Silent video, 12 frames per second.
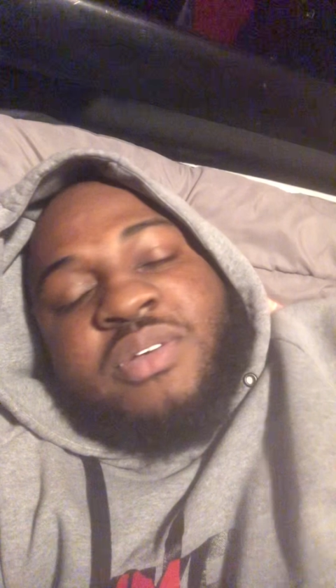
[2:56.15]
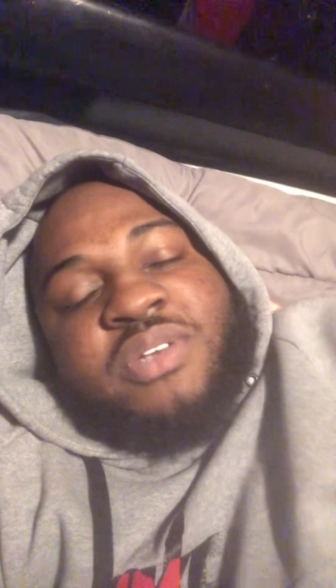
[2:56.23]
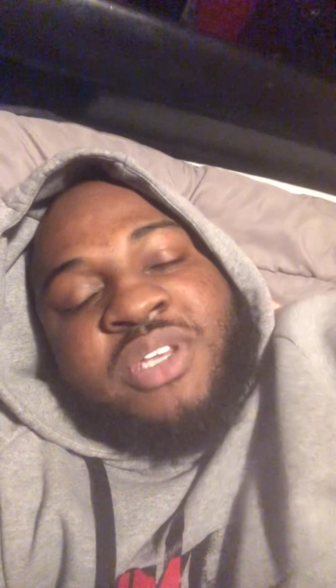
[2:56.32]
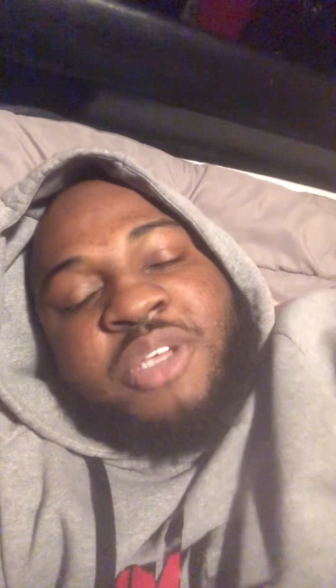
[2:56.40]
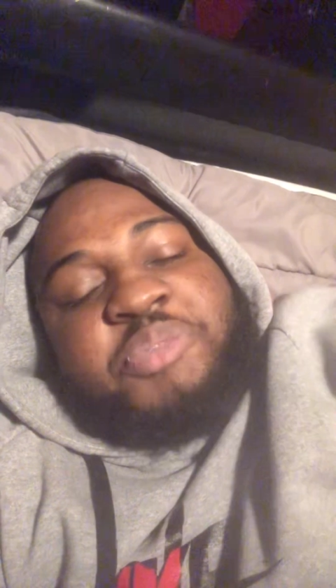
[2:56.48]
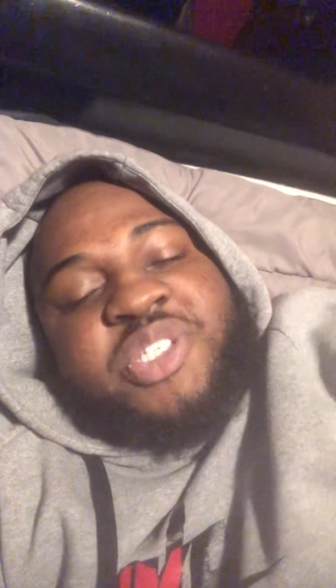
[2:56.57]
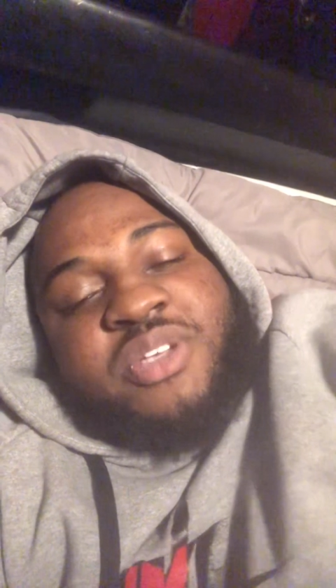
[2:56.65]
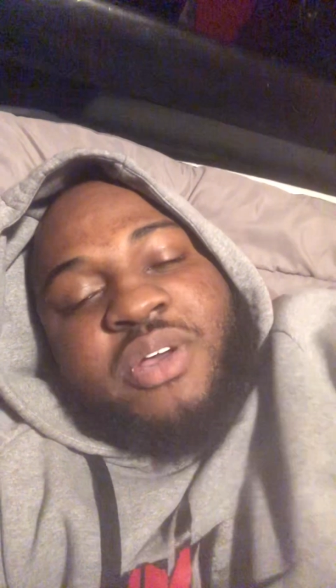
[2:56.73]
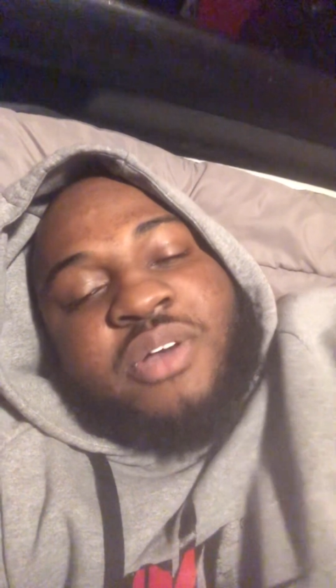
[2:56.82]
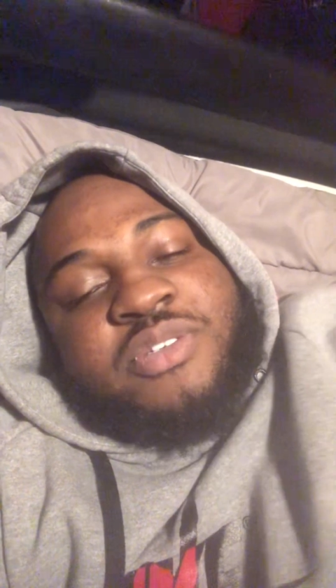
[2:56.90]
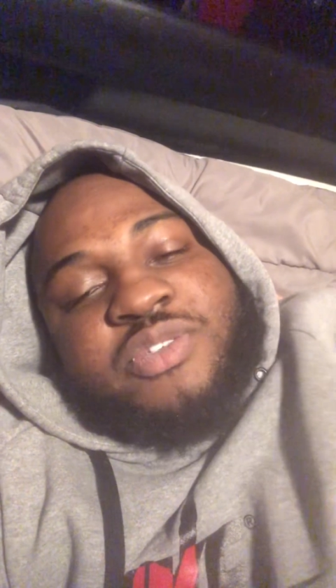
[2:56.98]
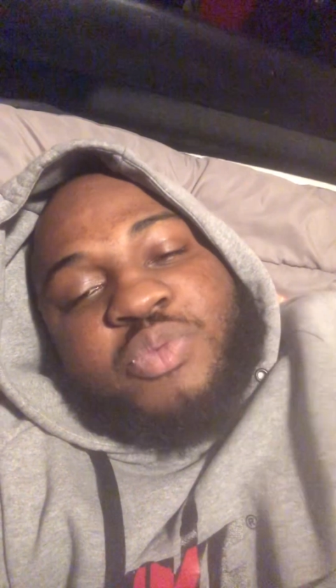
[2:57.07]
Nipsey
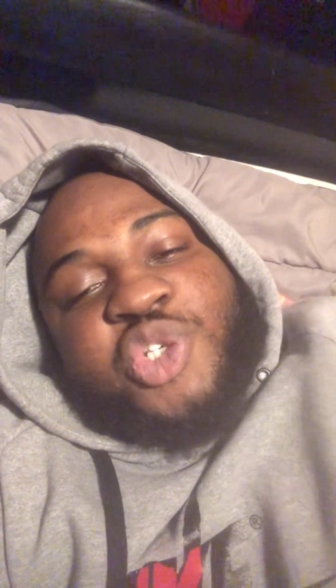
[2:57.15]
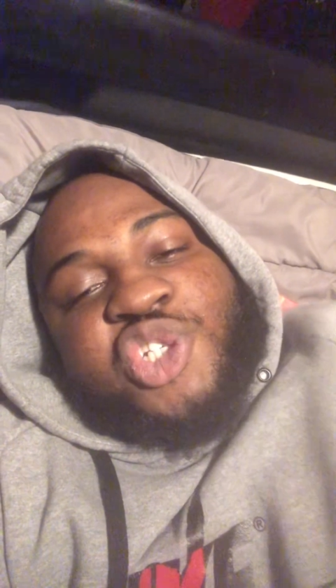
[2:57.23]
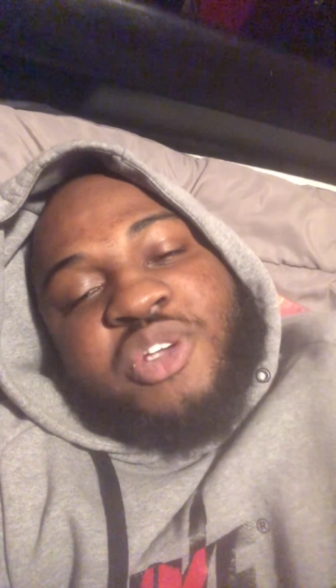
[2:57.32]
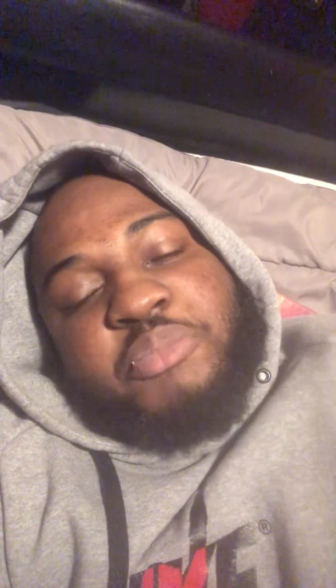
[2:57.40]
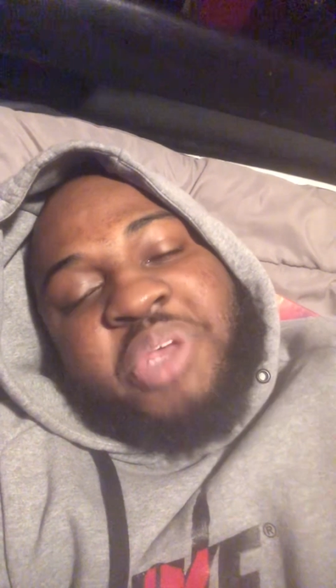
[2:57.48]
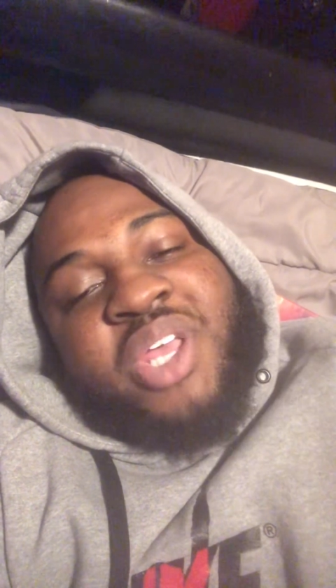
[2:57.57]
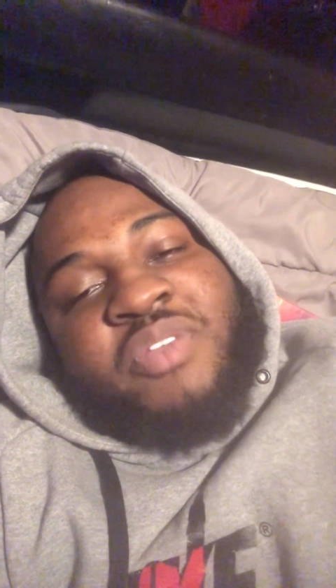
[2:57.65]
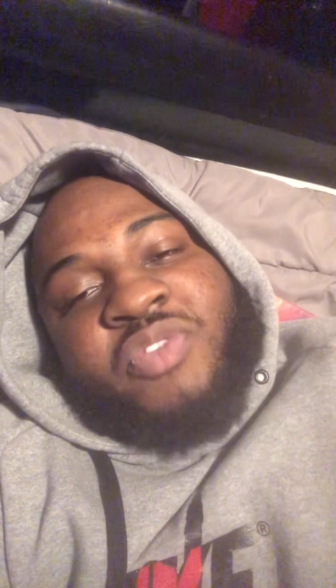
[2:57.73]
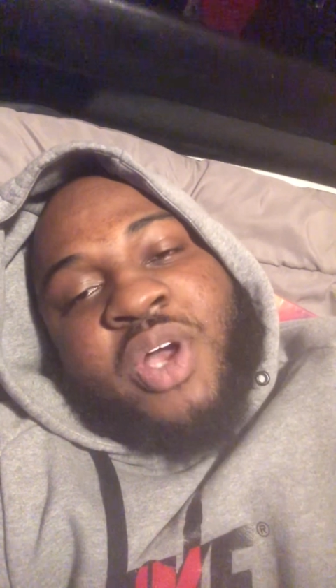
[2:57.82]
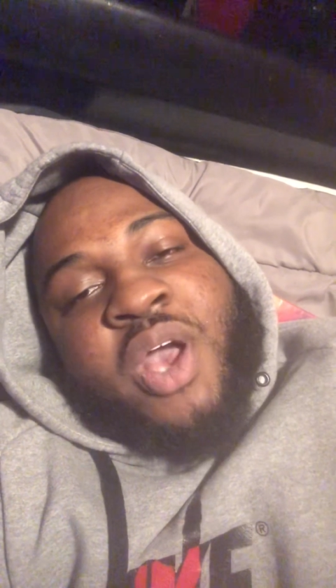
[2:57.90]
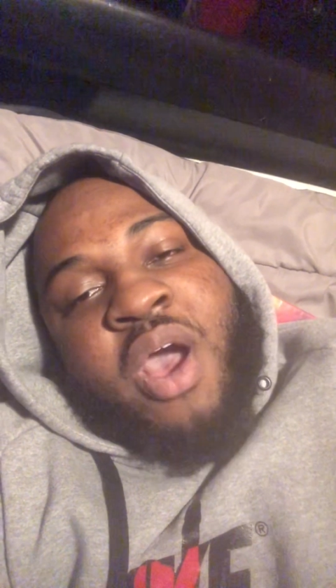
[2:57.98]
Hussle should be in the